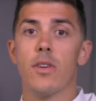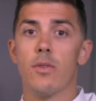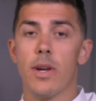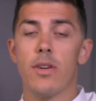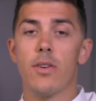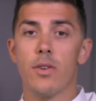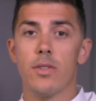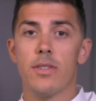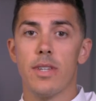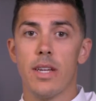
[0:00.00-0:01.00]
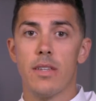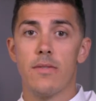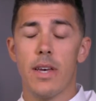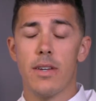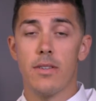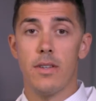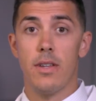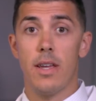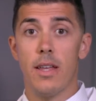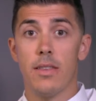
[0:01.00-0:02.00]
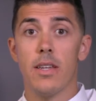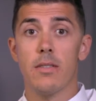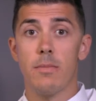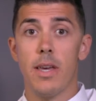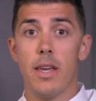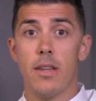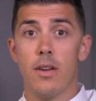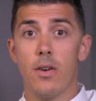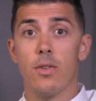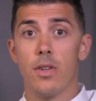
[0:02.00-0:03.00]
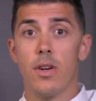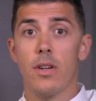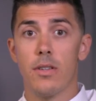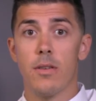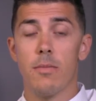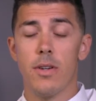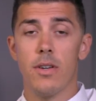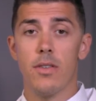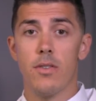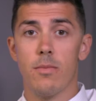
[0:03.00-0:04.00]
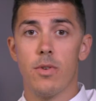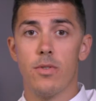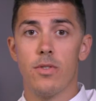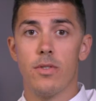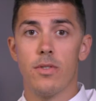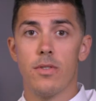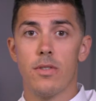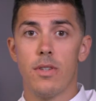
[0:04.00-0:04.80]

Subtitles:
greater early satisfaction and less pain early on compared to other approaches.